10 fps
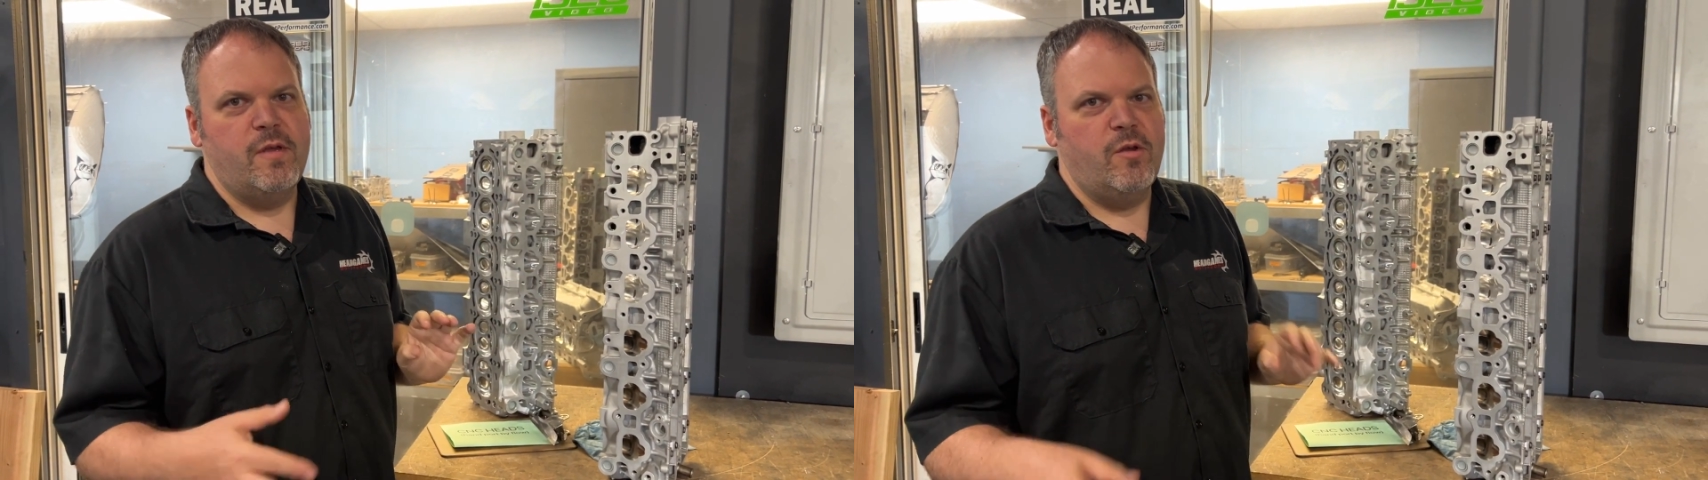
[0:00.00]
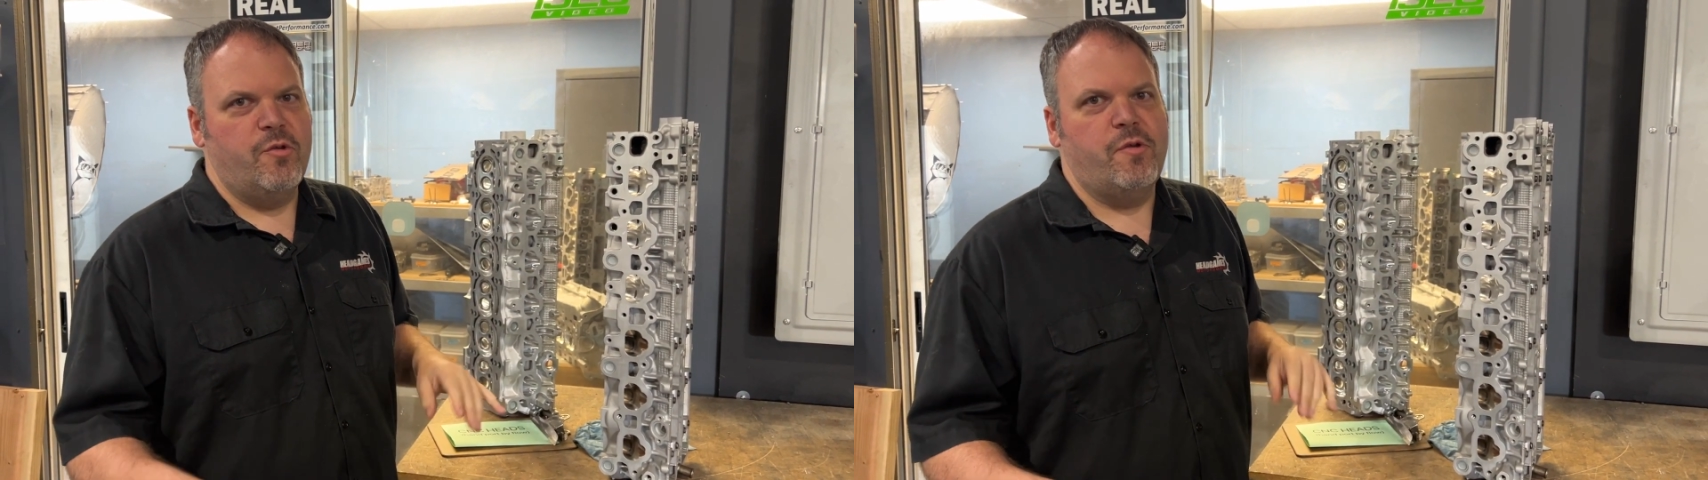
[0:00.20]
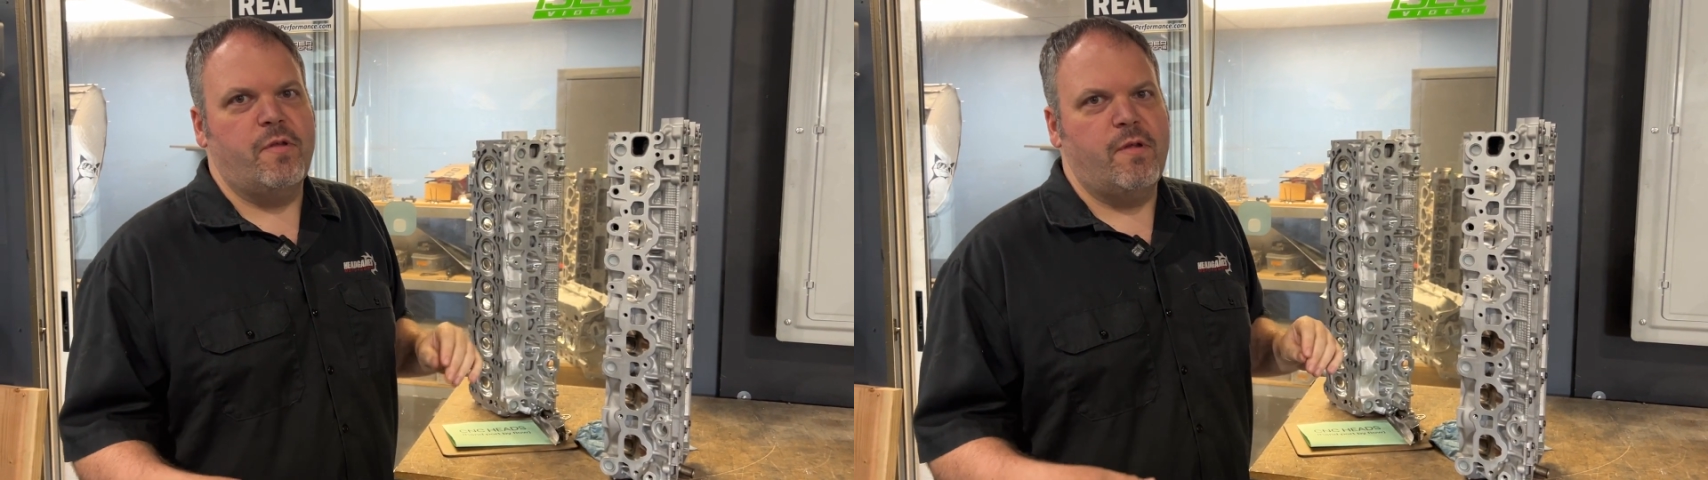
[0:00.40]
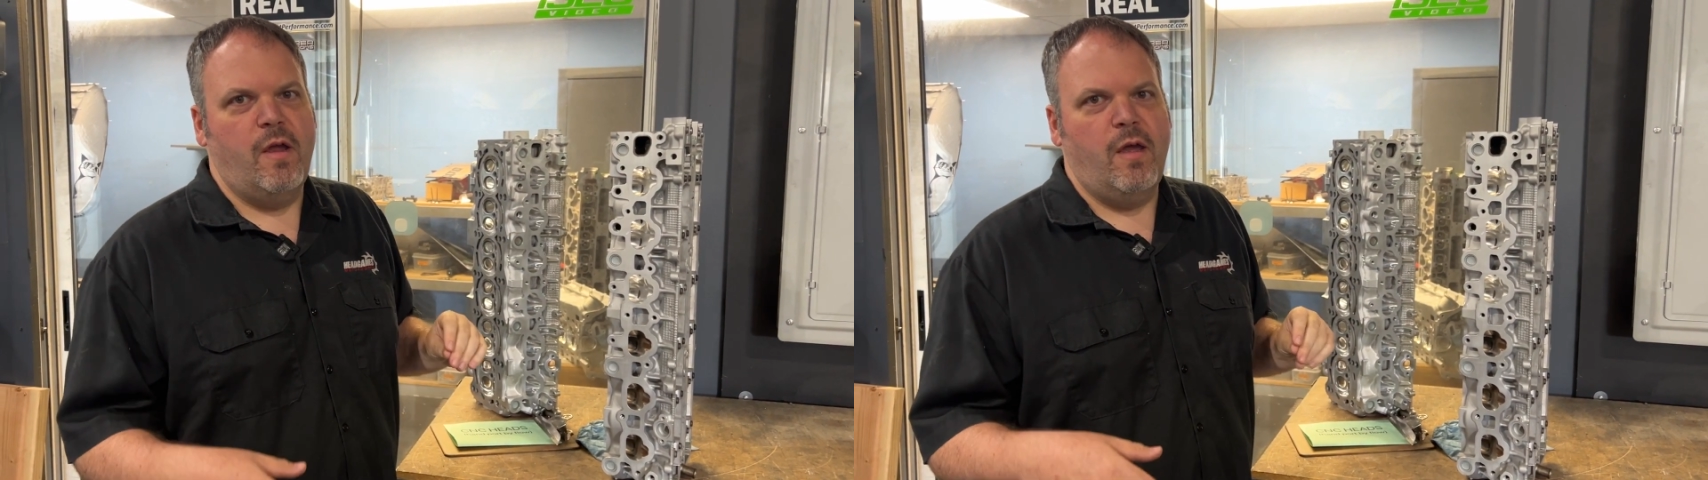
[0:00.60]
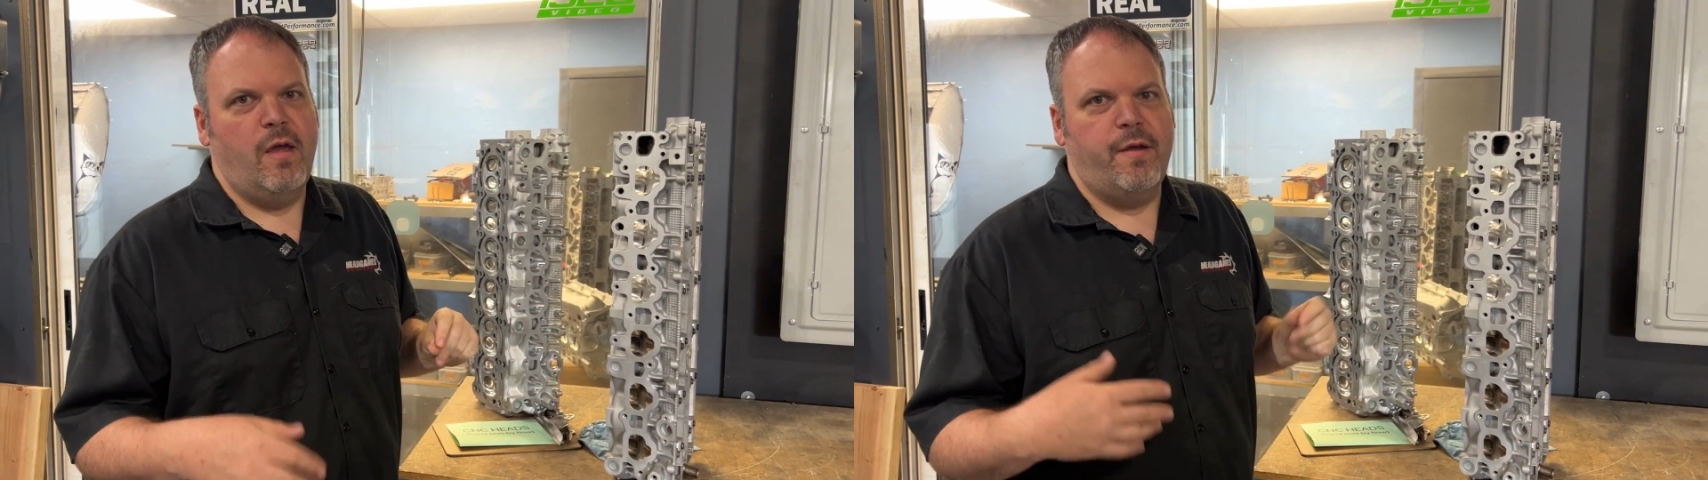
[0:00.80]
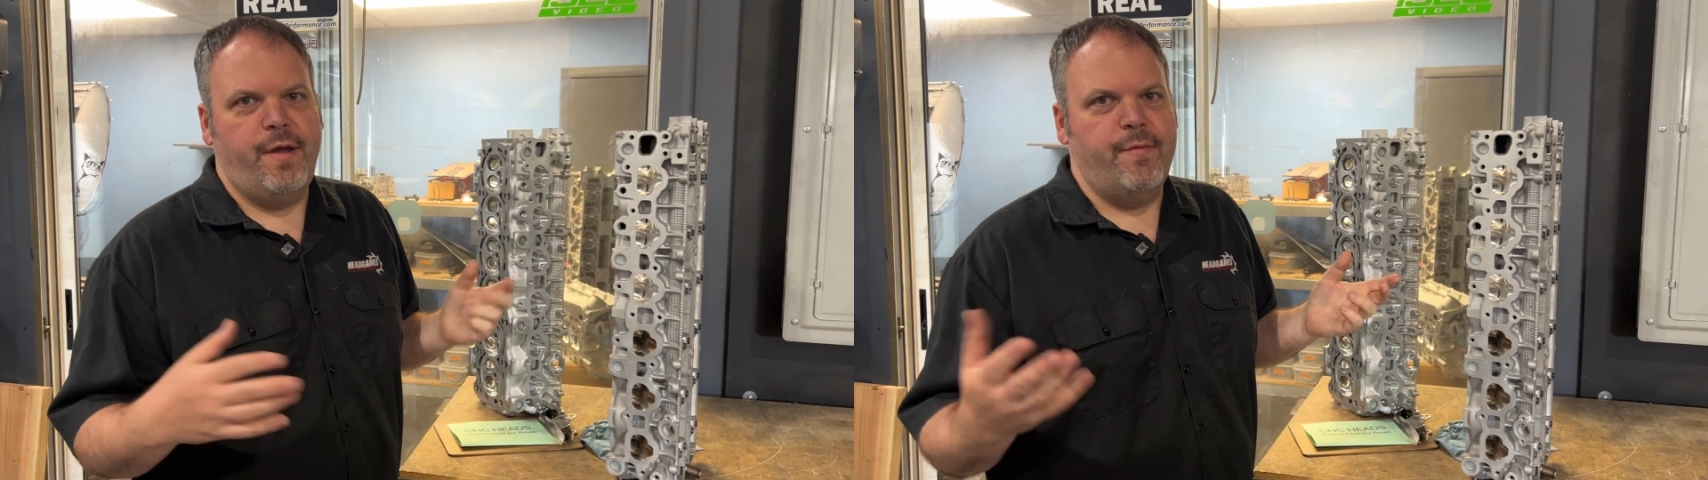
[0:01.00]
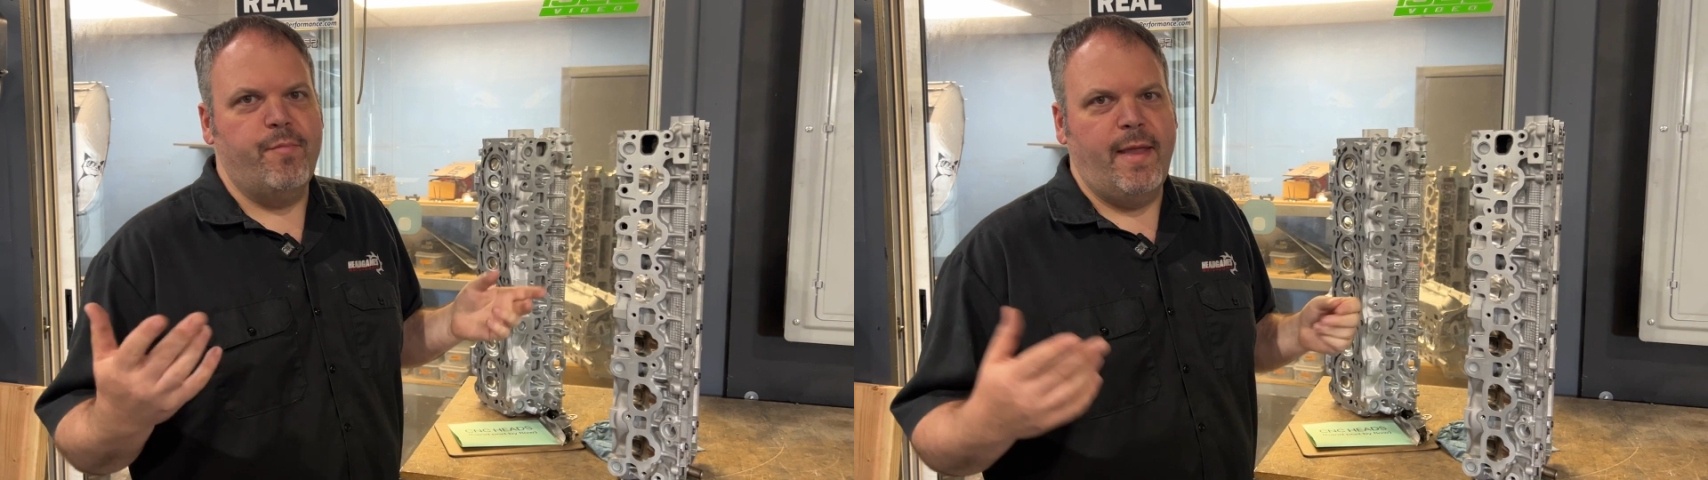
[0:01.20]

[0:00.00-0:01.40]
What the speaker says: You can just cut and